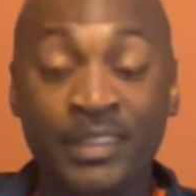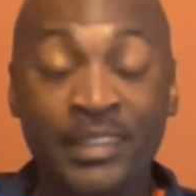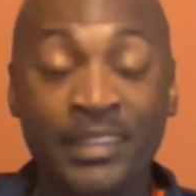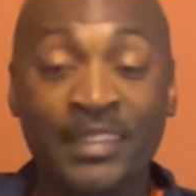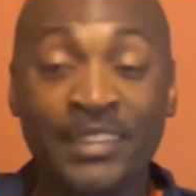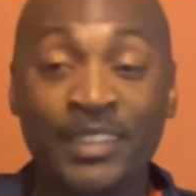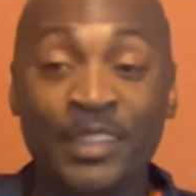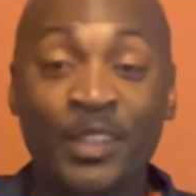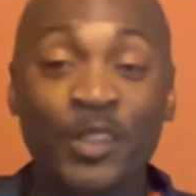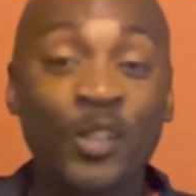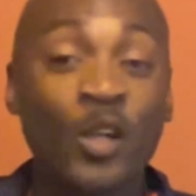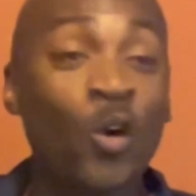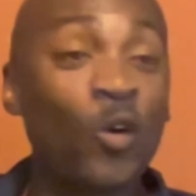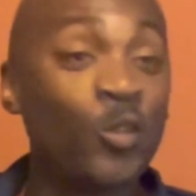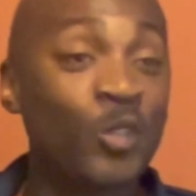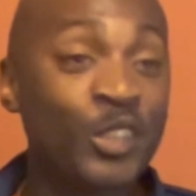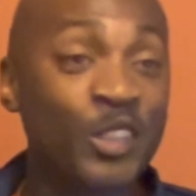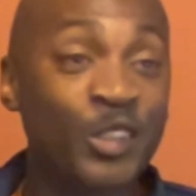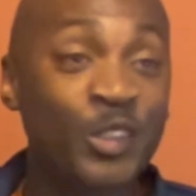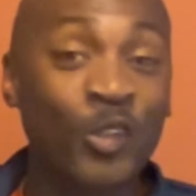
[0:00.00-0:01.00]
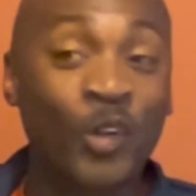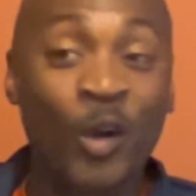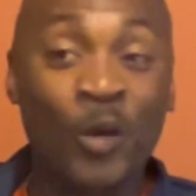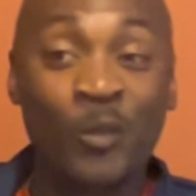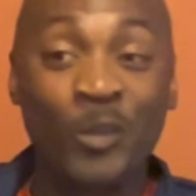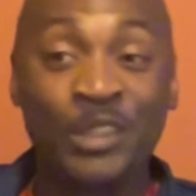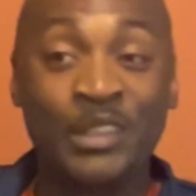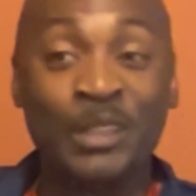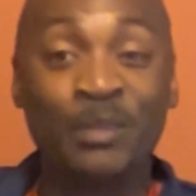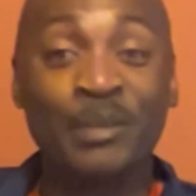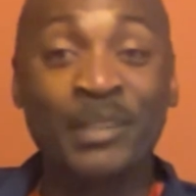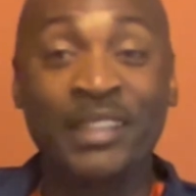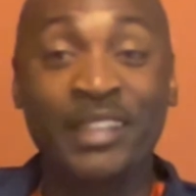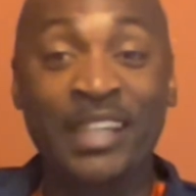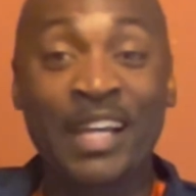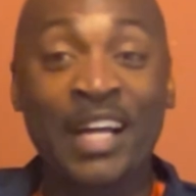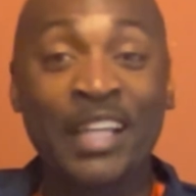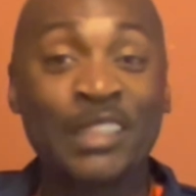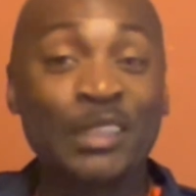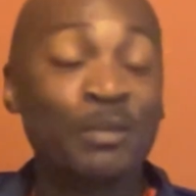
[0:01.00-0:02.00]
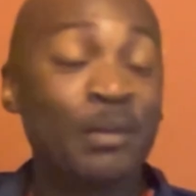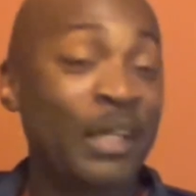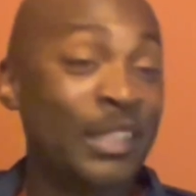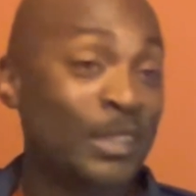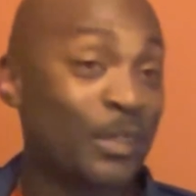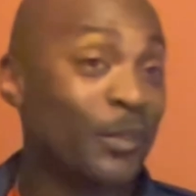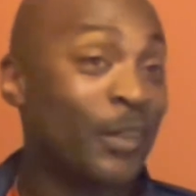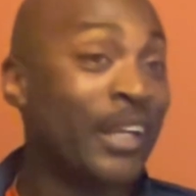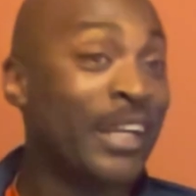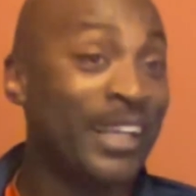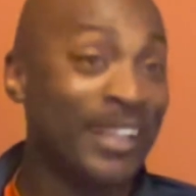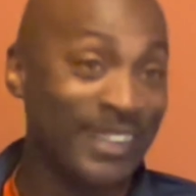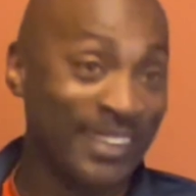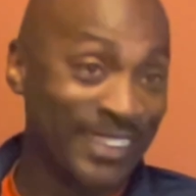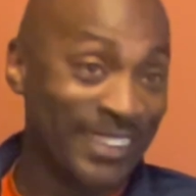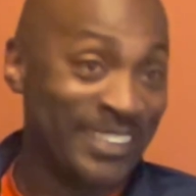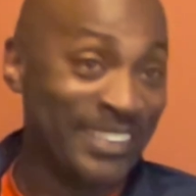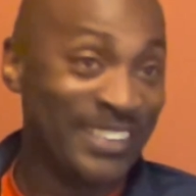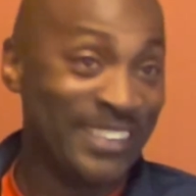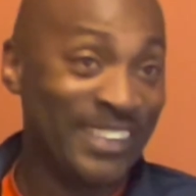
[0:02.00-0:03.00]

to coach or I wanted to be a college basketball analyst.